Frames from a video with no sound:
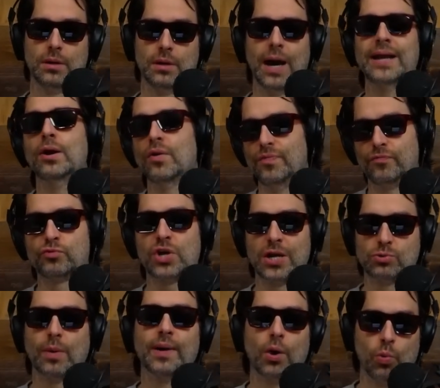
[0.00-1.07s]
I know
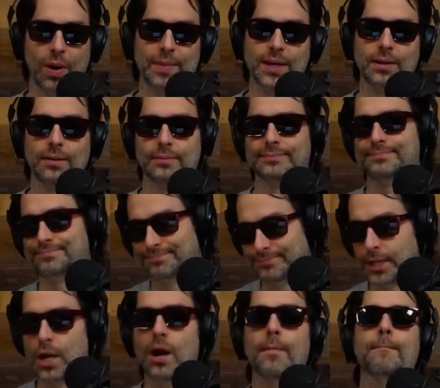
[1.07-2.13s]
trans women are women,
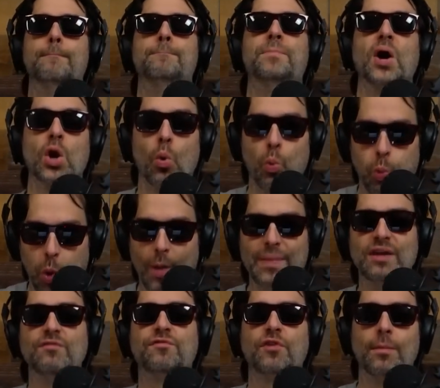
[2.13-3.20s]
but a
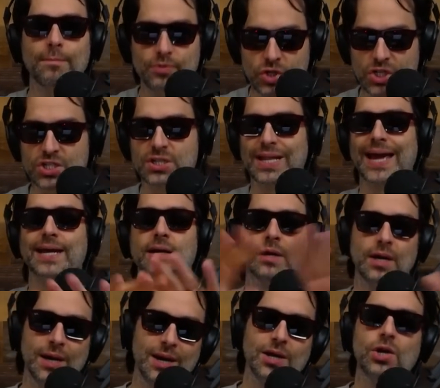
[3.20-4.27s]
woman from just like,
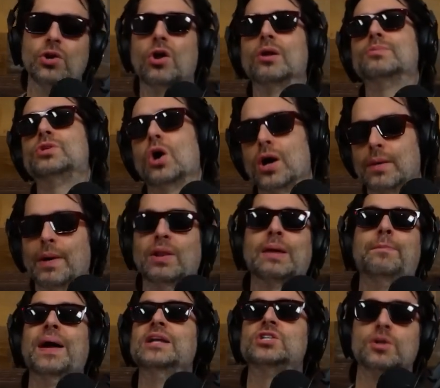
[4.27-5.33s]
you know what I'm talking about?
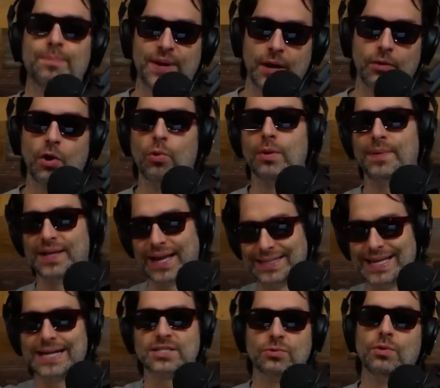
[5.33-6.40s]
Like Ben Shapiro would be like,
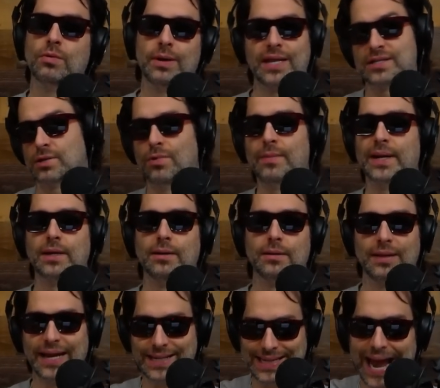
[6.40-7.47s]
that's a woman, that's a woman.
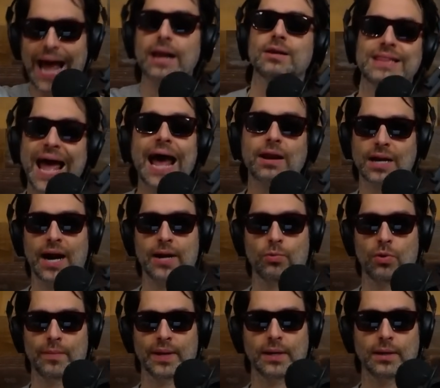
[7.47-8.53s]
Like that, that kind of
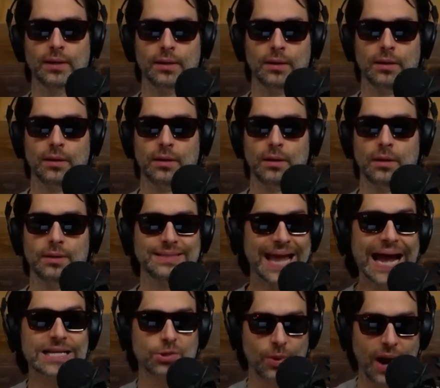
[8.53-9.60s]
woman.
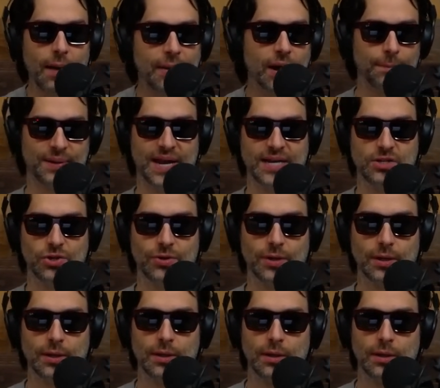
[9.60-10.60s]
That's what I'm gonna play, dude